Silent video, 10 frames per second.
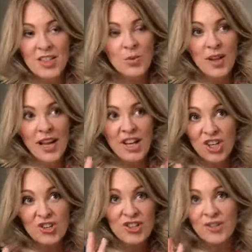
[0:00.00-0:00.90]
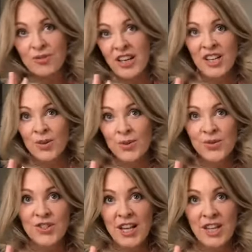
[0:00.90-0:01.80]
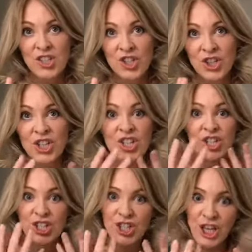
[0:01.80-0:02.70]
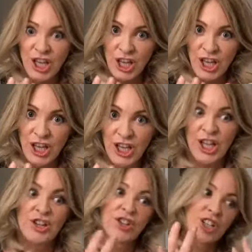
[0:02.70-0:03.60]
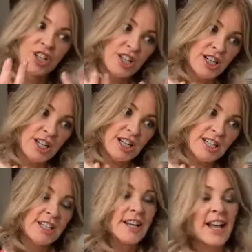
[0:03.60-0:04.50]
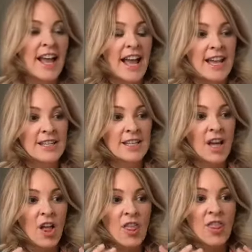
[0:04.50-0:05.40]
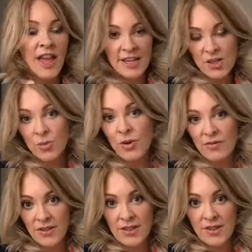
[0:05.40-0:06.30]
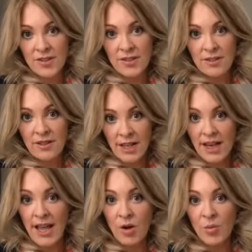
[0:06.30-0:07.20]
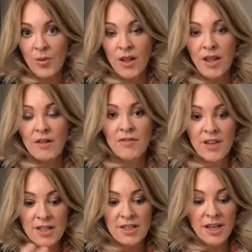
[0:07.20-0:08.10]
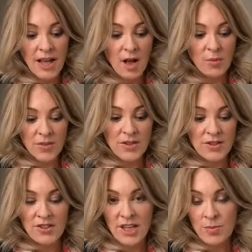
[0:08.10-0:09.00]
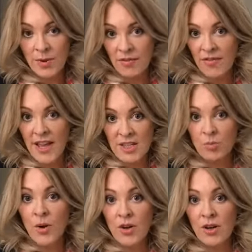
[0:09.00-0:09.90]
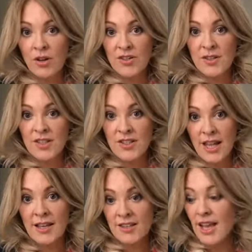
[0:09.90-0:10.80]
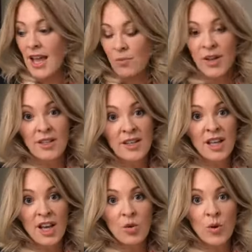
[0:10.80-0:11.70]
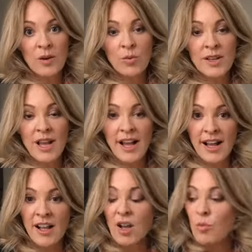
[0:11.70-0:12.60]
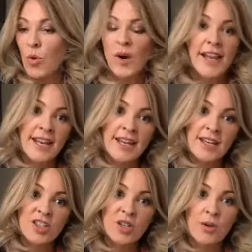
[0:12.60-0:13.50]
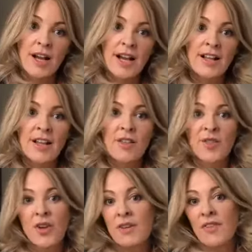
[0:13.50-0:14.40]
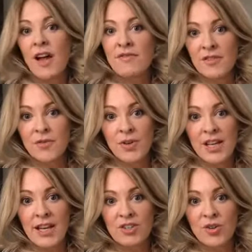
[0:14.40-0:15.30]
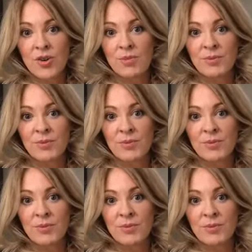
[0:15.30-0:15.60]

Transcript: is when our cute little wrinkles start to turn into stag and looking tired, and that is what fillers can help. Fillers can help this deeper fat and bone loss that starts to happen when we are more heading into our 35 to 40 age group.